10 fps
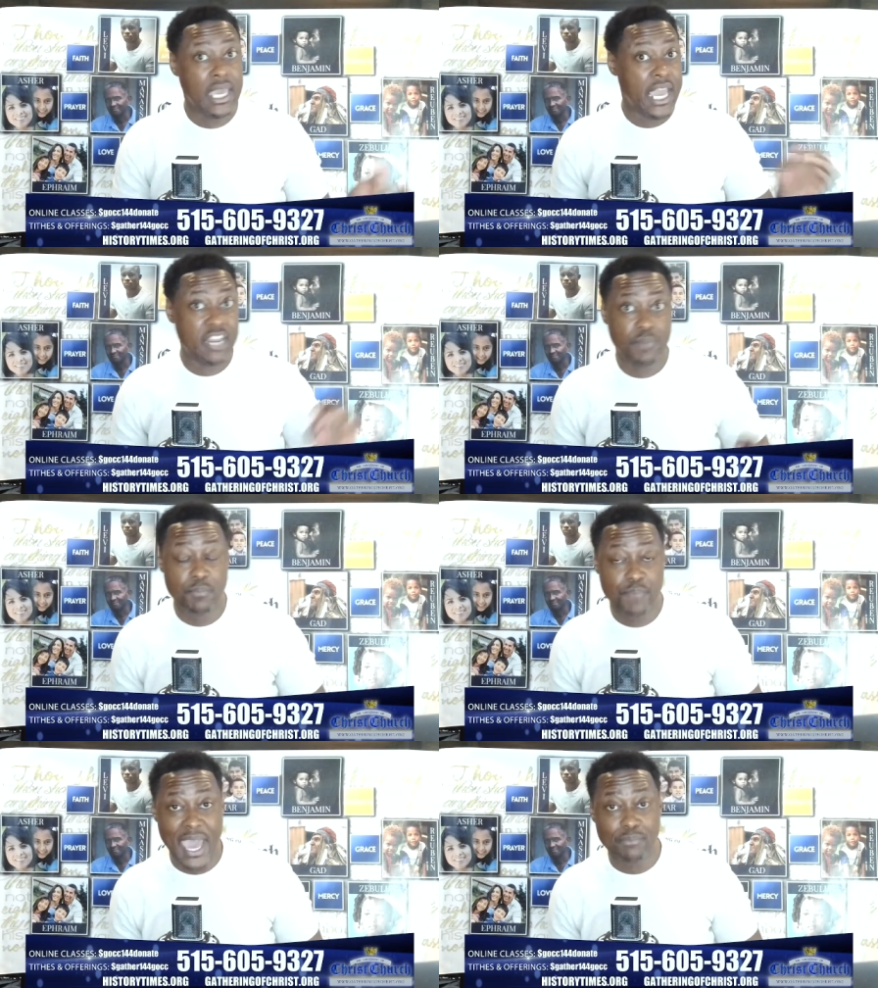and have been
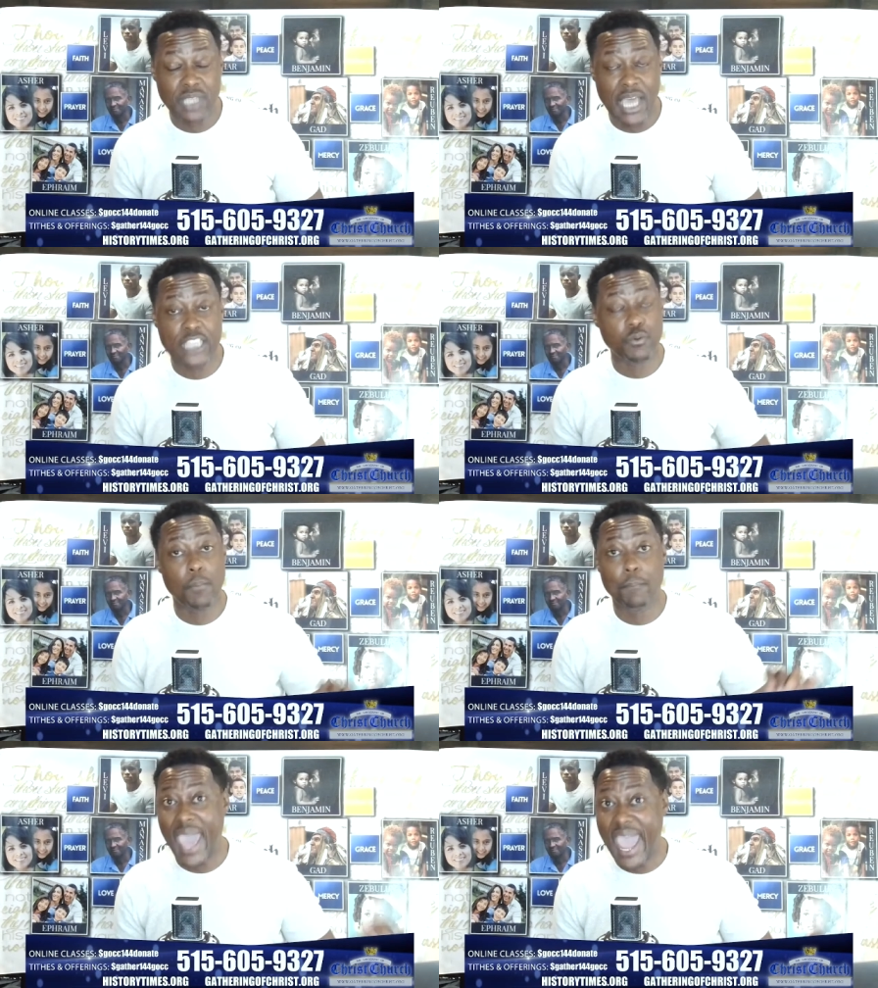baptized from
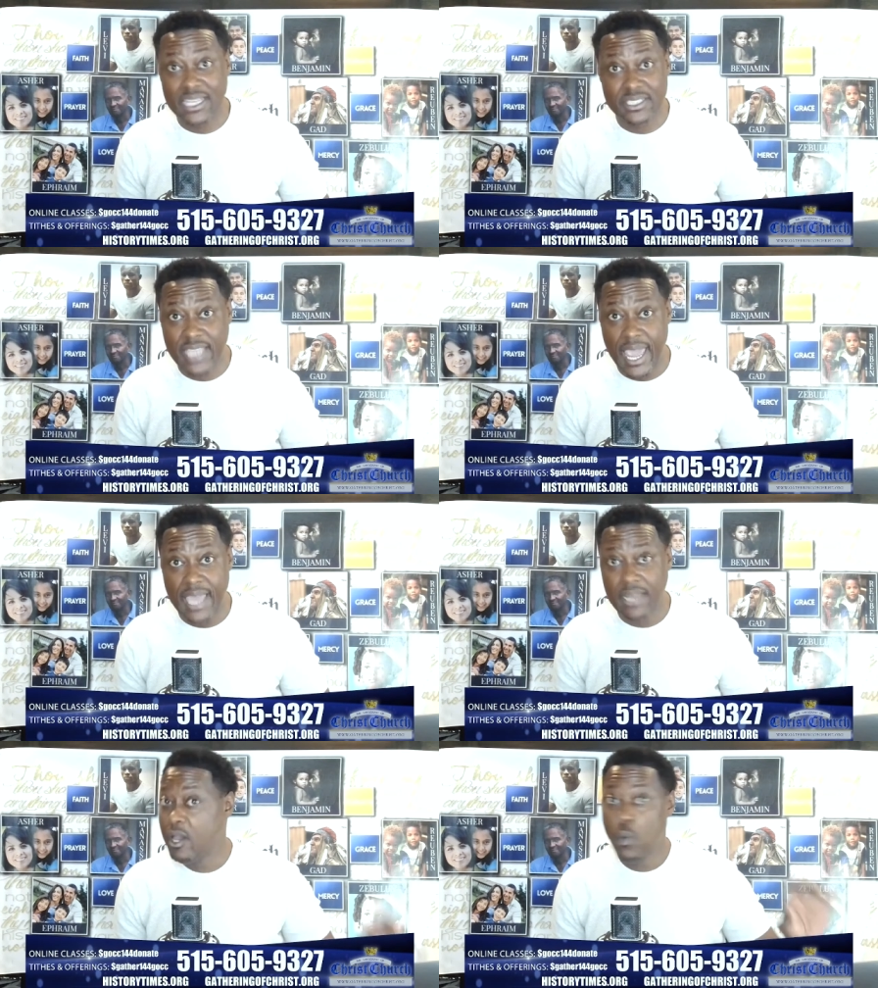Pakistan,